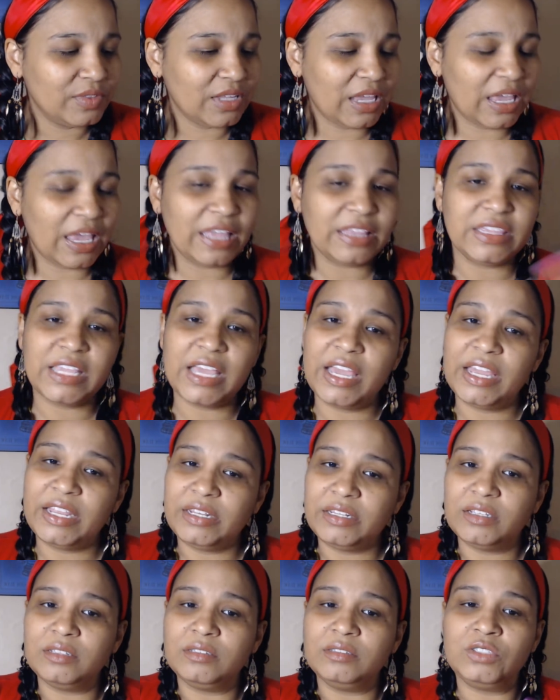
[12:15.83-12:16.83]
and
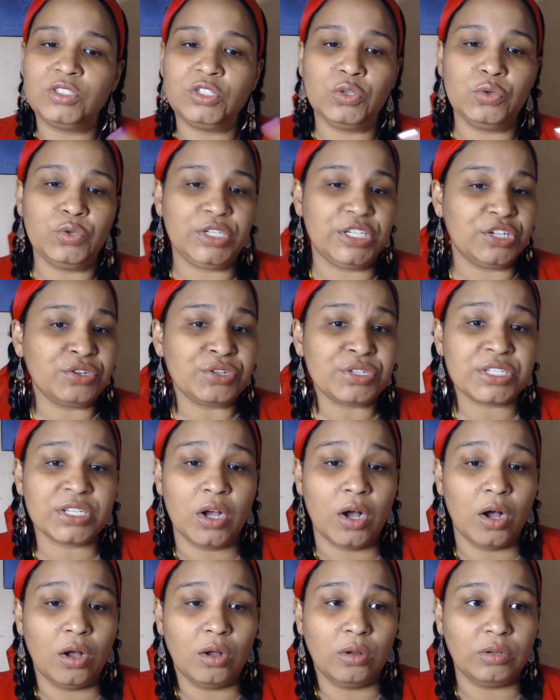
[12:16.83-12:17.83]
then two years
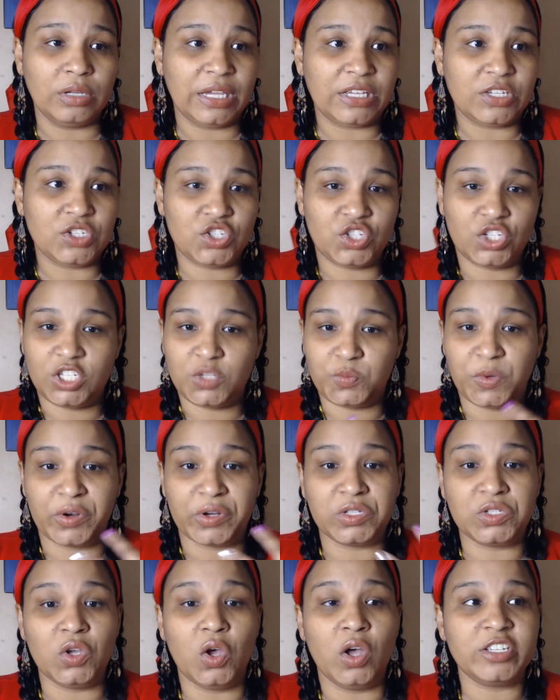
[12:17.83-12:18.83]
ago, it's just
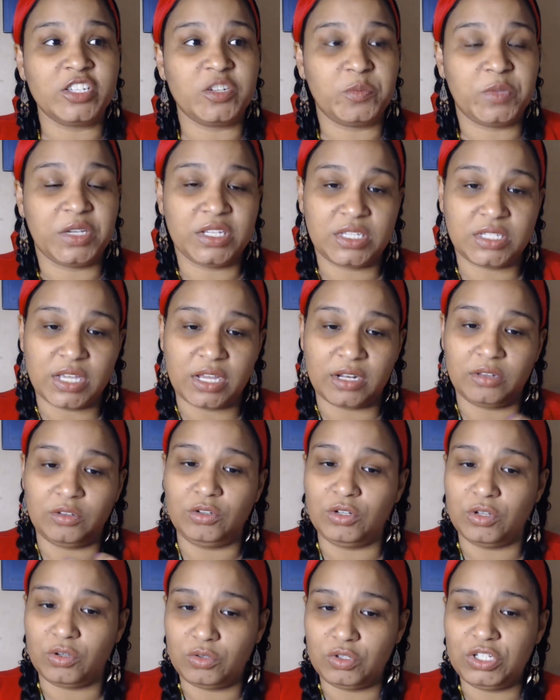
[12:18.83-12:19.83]
Spirit talked to me and said,
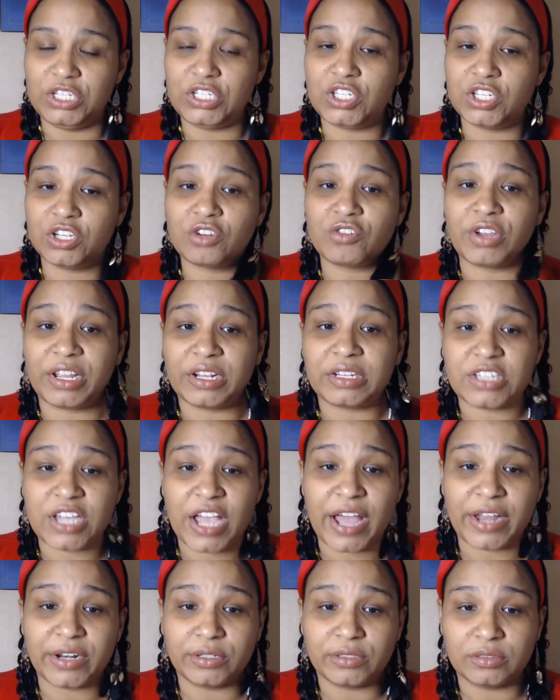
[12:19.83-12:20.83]
you know, you need to create a
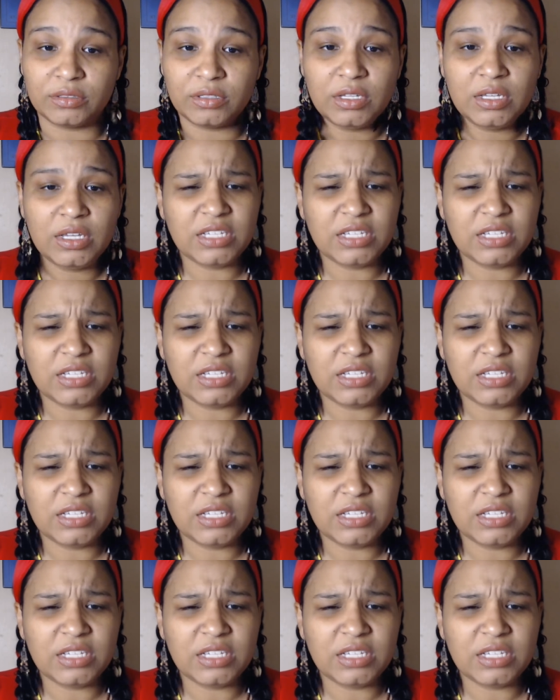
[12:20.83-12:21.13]
channel.